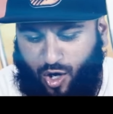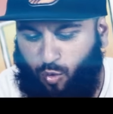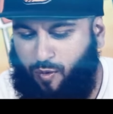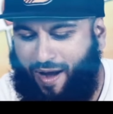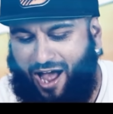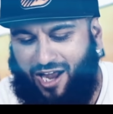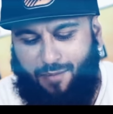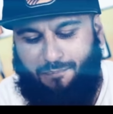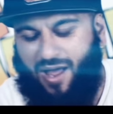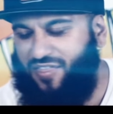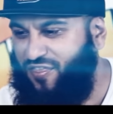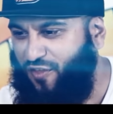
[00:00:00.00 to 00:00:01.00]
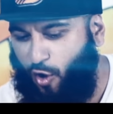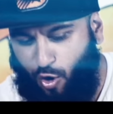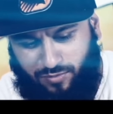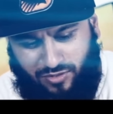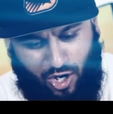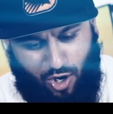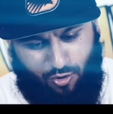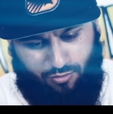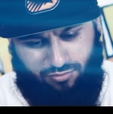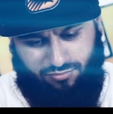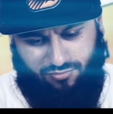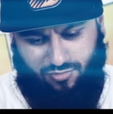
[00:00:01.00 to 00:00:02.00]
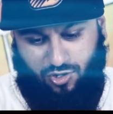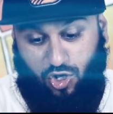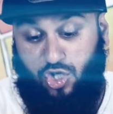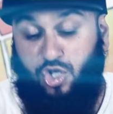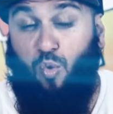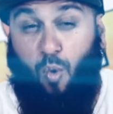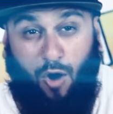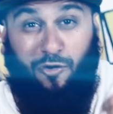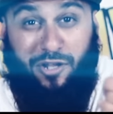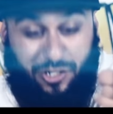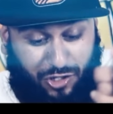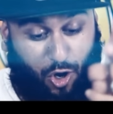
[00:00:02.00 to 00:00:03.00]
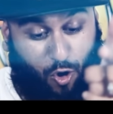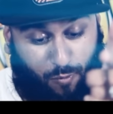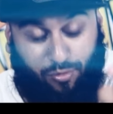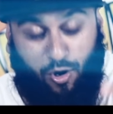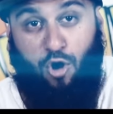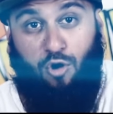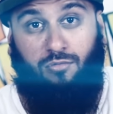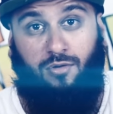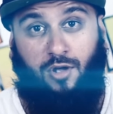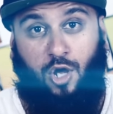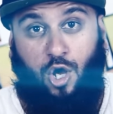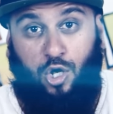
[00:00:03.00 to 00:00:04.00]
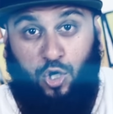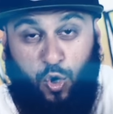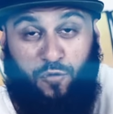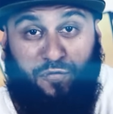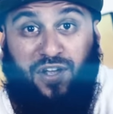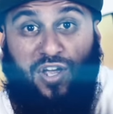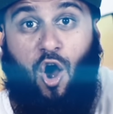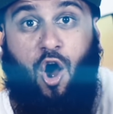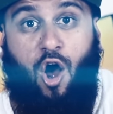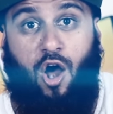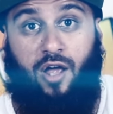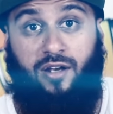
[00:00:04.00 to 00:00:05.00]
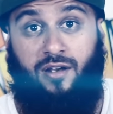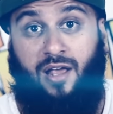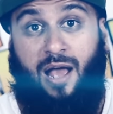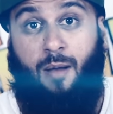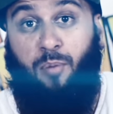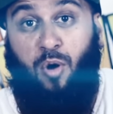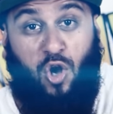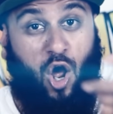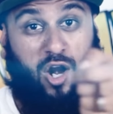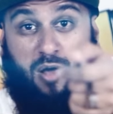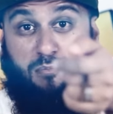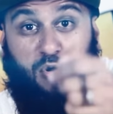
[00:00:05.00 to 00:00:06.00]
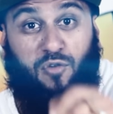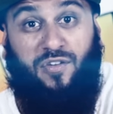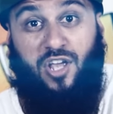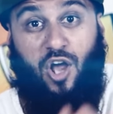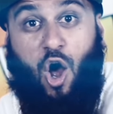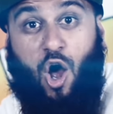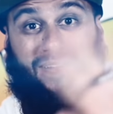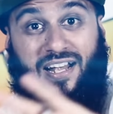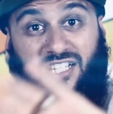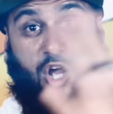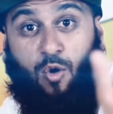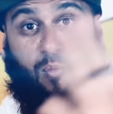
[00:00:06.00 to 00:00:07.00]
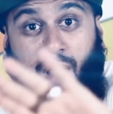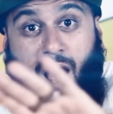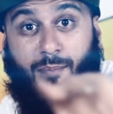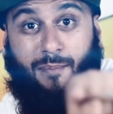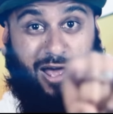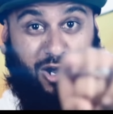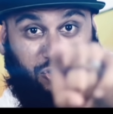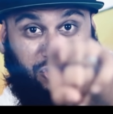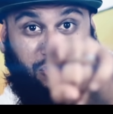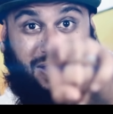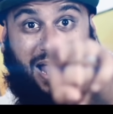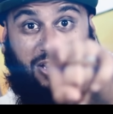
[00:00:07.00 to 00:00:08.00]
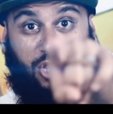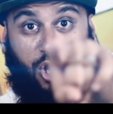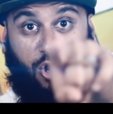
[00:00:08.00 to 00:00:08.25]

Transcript: walk around in my thobe dough. You already know, bro. Kufi on. Put on a movie on. That's haram. I don't do that